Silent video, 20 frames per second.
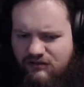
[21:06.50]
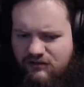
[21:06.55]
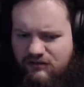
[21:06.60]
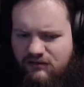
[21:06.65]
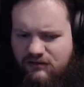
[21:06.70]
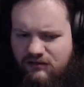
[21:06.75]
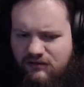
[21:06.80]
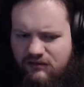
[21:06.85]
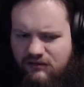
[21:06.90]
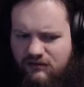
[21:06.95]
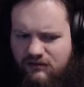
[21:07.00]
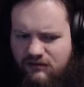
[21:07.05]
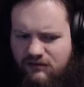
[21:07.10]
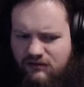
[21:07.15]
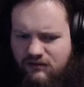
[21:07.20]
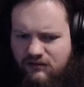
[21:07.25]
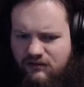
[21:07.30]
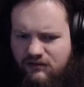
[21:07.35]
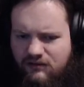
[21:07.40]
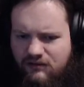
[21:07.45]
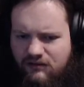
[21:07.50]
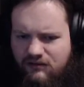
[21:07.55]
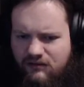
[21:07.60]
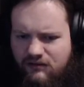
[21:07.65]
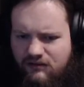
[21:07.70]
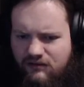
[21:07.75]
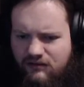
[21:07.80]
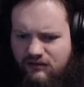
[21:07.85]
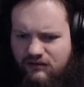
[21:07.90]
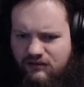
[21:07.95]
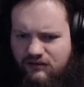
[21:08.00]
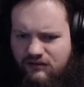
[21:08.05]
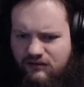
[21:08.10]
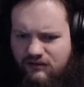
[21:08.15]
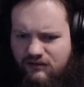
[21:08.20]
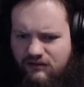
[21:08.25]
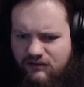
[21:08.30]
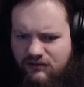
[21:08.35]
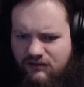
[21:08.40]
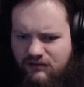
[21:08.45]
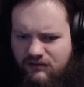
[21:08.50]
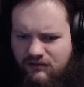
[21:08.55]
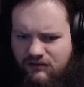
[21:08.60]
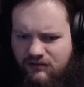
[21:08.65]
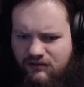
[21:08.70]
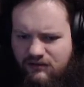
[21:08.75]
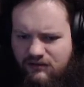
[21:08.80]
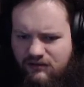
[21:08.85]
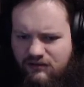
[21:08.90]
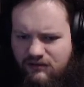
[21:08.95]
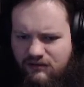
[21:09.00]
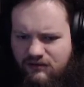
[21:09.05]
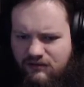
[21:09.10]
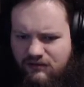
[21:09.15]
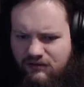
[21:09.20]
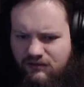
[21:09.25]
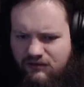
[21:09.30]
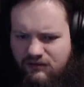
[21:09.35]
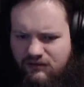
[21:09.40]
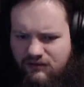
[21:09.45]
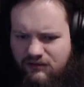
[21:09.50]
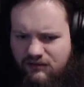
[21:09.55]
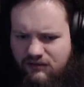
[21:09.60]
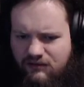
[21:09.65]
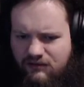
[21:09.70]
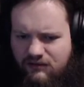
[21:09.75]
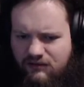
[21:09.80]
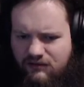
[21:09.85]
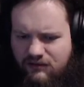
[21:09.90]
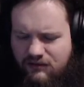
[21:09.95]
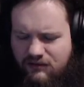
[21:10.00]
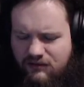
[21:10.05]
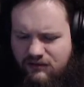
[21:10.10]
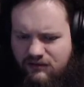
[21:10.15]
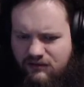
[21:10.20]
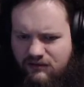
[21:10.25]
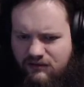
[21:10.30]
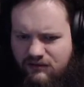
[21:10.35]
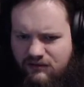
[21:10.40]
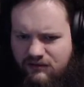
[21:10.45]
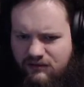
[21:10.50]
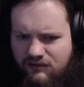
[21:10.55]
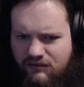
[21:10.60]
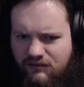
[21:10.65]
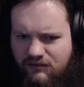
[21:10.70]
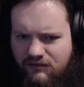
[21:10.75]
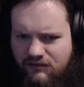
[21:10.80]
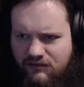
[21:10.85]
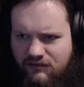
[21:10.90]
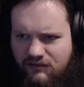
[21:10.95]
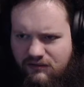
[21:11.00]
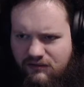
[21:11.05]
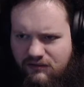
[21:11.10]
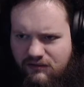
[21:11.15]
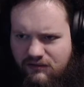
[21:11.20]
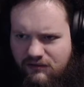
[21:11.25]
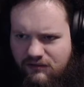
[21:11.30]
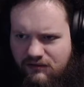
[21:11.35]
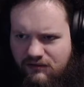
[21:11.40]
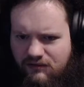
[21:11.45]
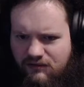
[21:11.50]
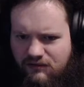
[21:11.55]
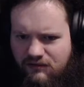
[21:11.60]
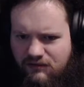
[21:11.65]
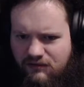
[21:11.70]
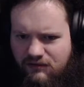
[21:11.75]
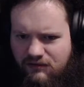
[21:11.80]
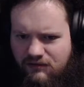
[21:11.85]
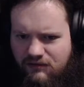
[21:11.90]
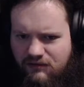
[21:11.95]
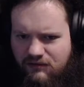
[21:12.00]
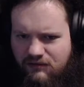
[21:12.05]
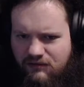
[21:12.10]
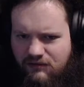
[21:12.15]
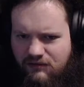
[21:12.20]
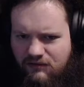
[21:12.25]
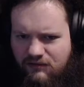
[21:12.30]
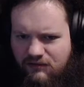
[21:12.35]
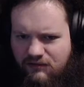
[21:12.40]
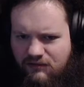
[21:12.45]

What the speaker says: [no speech]